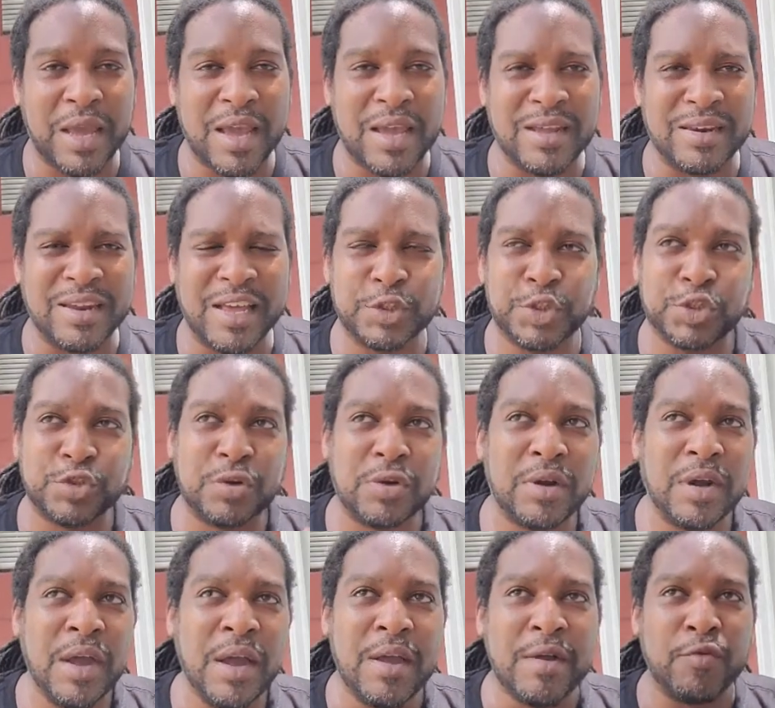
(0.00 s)
Unless you're
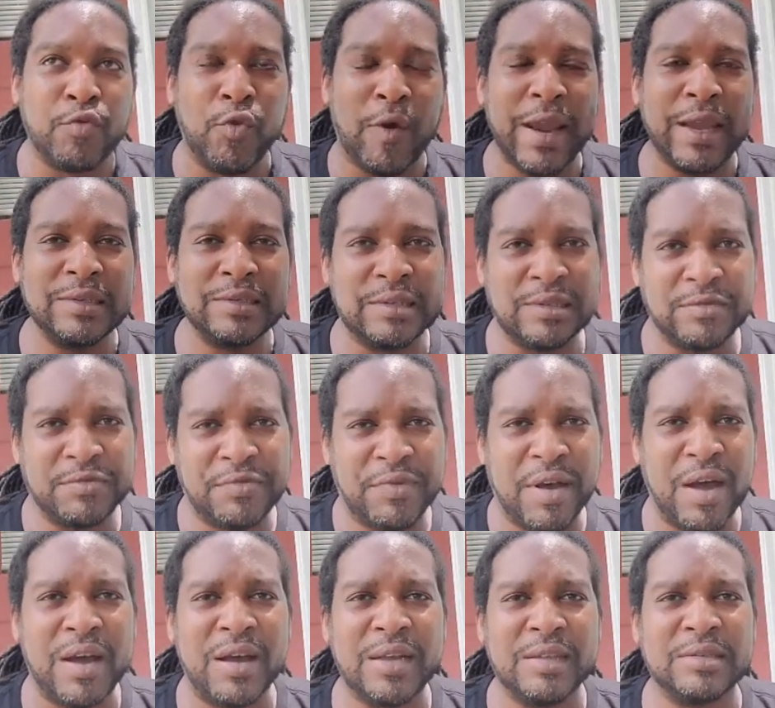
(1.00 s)
raising
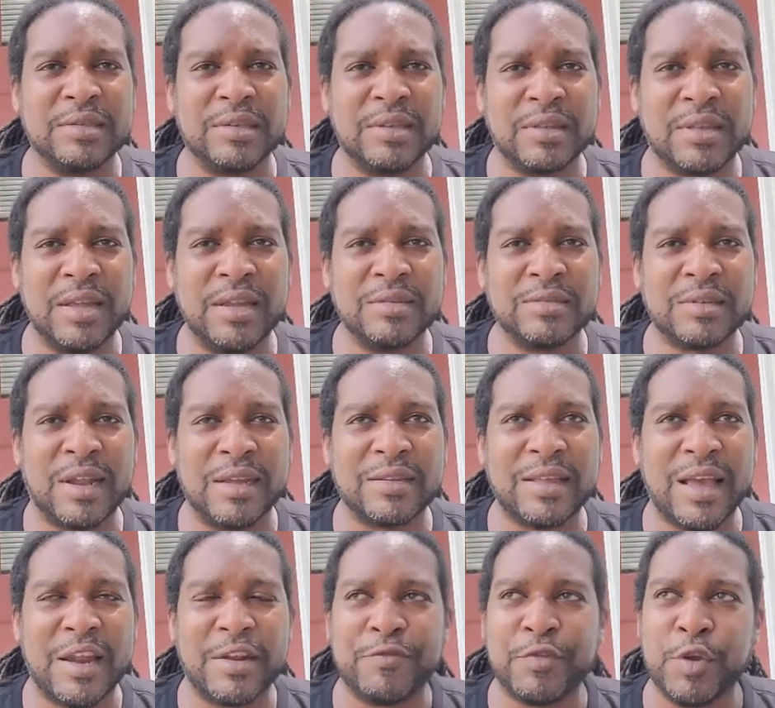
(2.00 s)
funds and things like
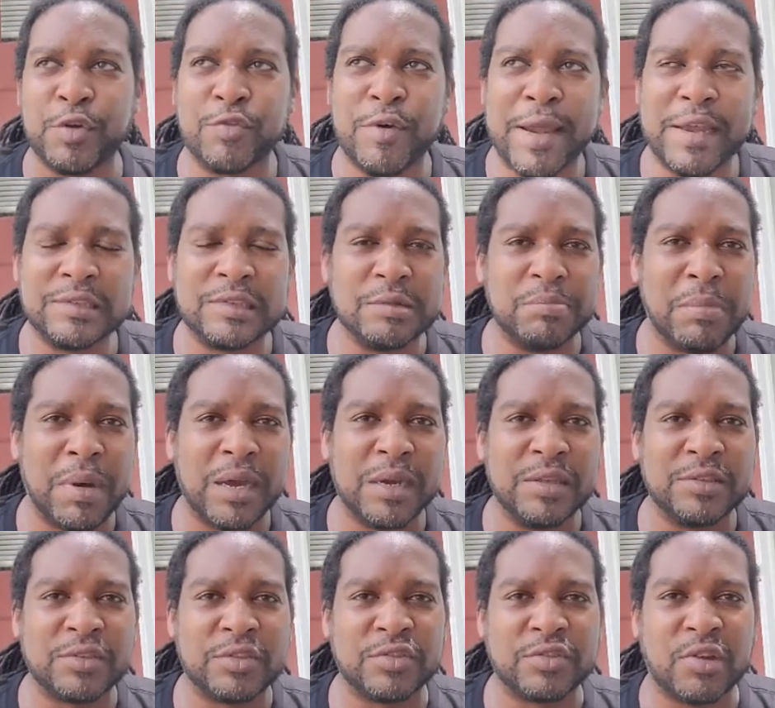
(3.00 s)
that. If you're raising money
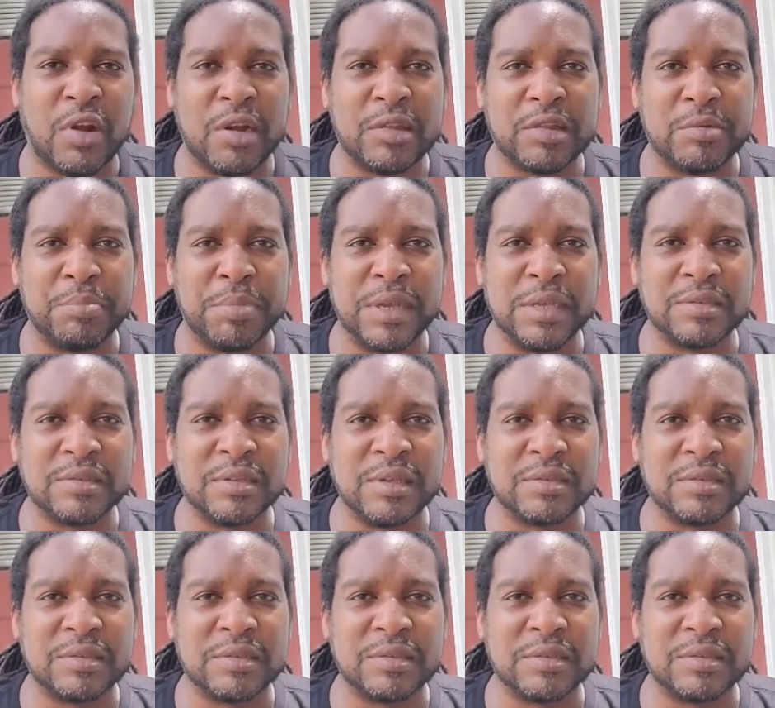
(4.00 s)
to start the business,